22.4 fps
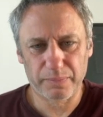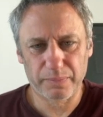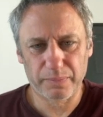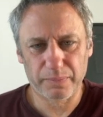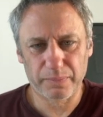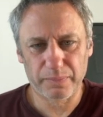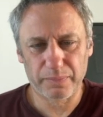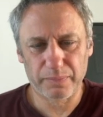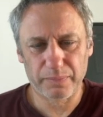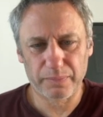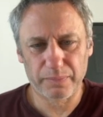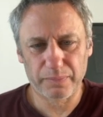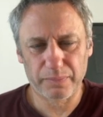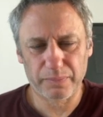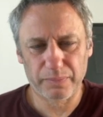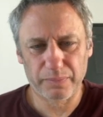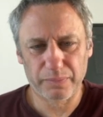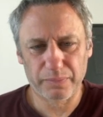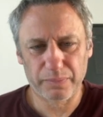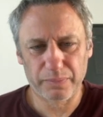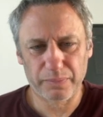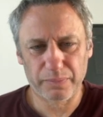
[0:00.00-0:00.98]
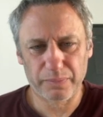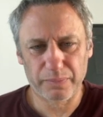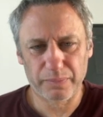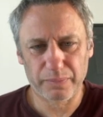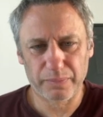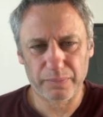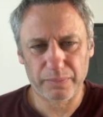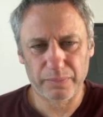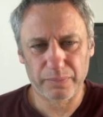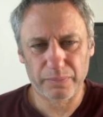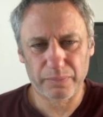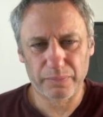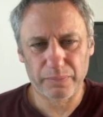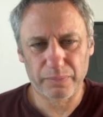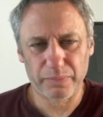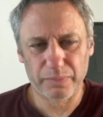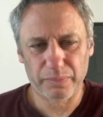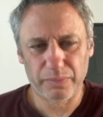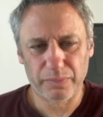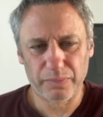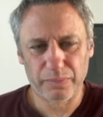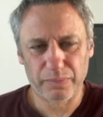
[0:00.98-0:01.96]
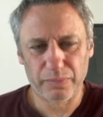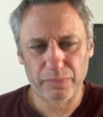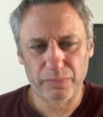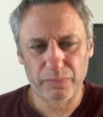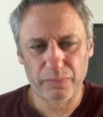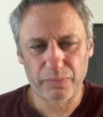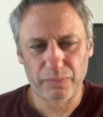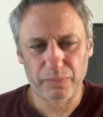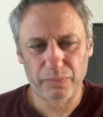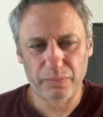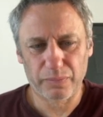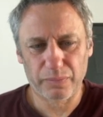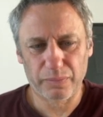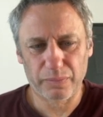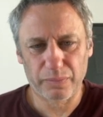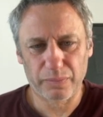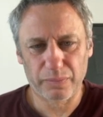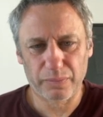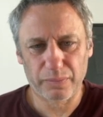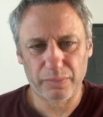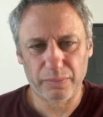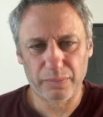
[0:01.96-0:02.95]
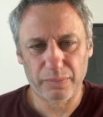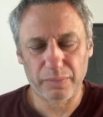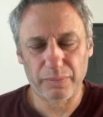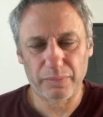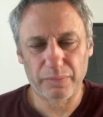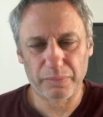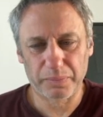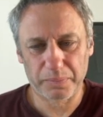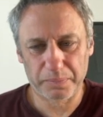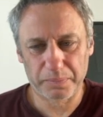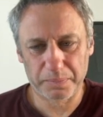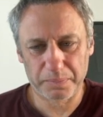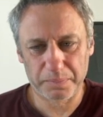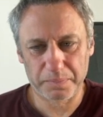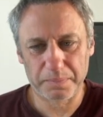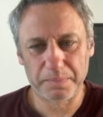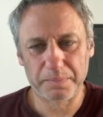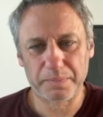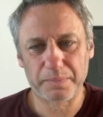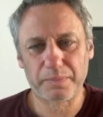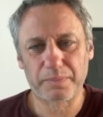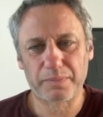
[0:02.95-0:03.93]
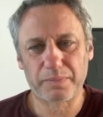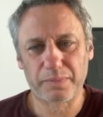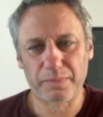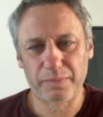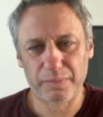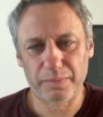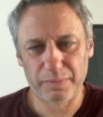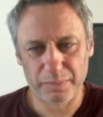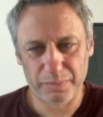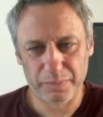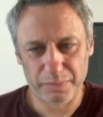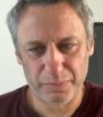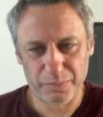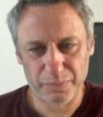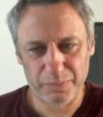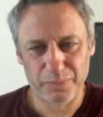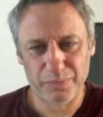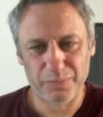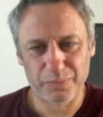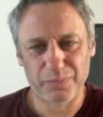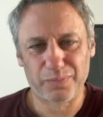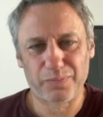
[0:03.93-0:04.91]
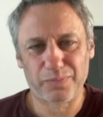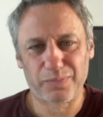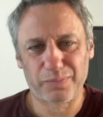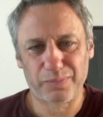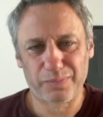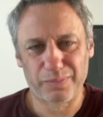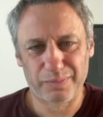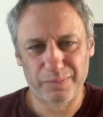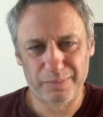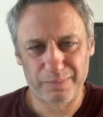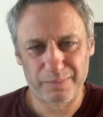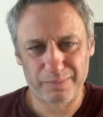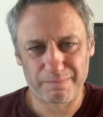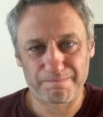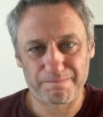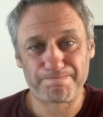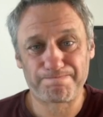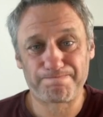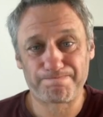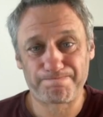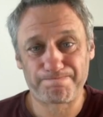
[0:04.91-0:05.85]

(not speaking)